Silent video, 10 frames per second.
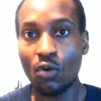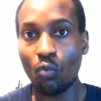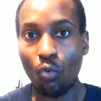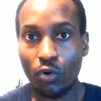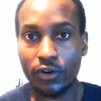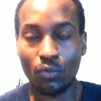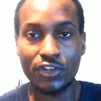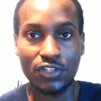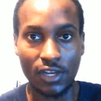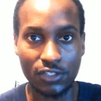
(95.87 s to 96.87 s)
Or what you
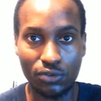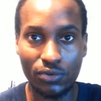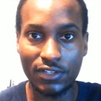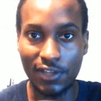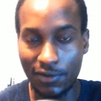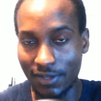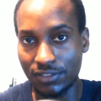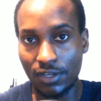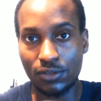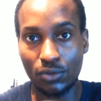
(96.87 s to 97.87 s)
can do is that you can
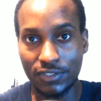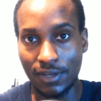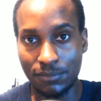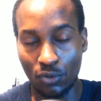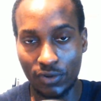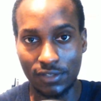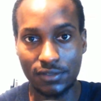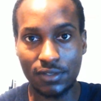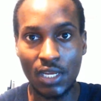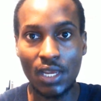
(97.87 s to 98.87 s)
take those same tokens
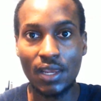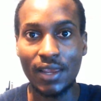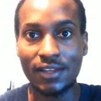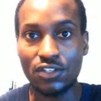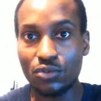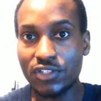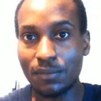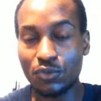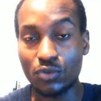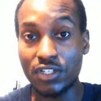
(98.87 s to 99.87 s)
and use them
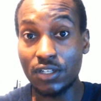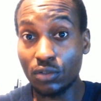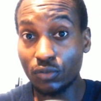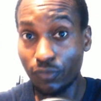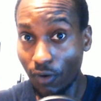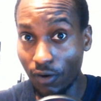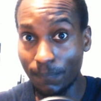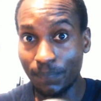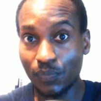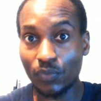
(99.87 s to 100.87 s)
to yield farm
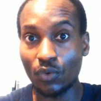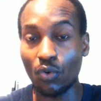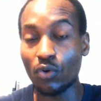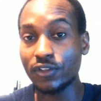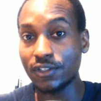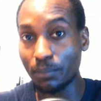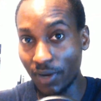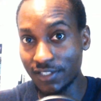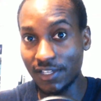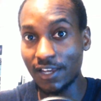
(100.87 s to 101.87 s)
on the
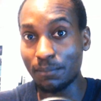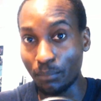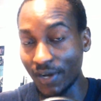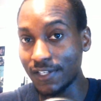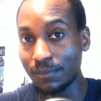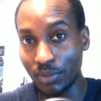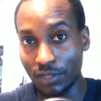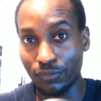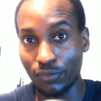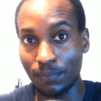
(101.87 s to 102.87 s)
Pancake Bunny
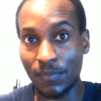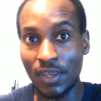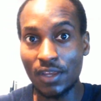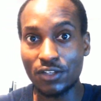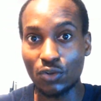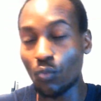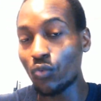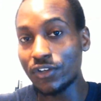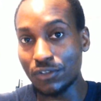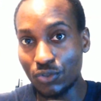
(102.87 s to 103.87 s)
platform. So when
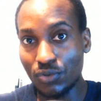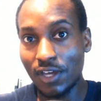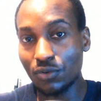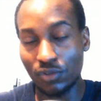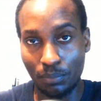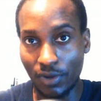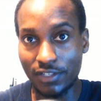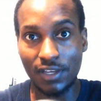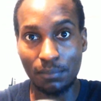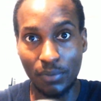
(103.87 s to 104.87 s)
you do that on the
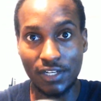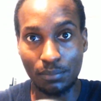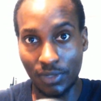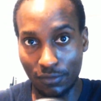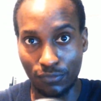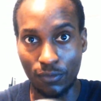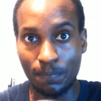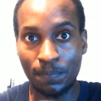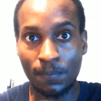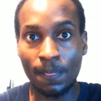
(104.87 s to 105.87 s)
Pancake Bunny platform,
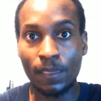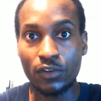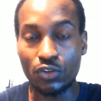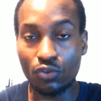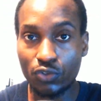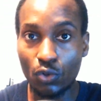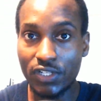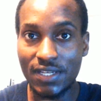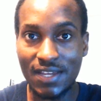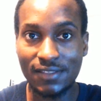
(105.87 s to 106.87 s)
you not only
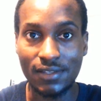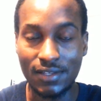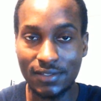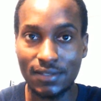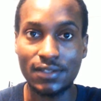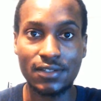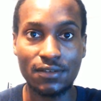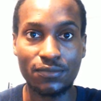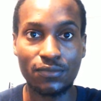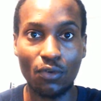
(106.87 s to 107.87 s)
get the
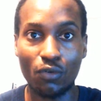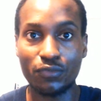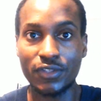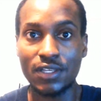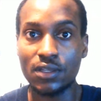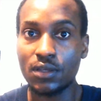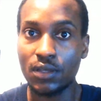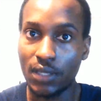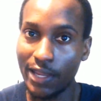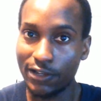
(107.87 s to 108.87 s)
incentive of the
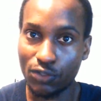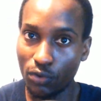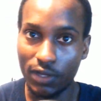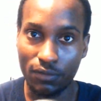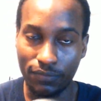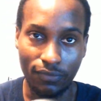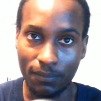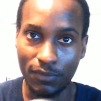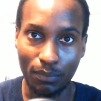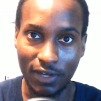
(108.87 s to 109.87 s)
cake token from
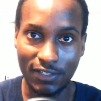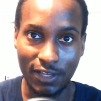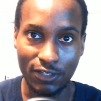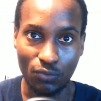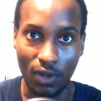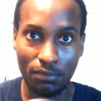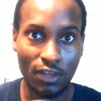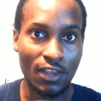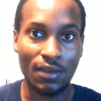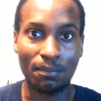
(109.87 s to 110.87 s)
the PancakeSwap,
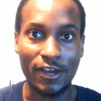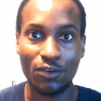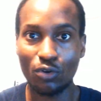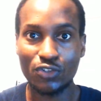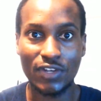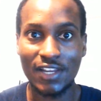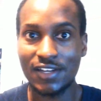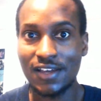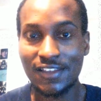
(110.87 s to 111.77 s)
but you also get another